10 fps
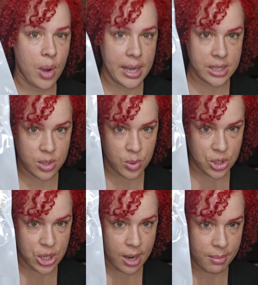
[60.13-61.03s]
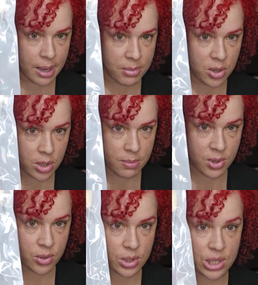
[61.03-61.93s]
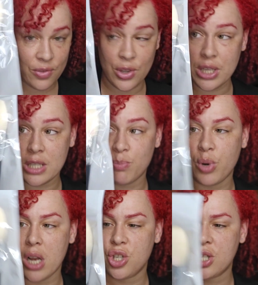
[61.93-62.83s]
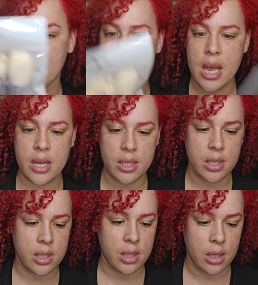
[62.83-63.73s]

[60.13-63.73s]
I switched out my Beauty Boost for this brush set.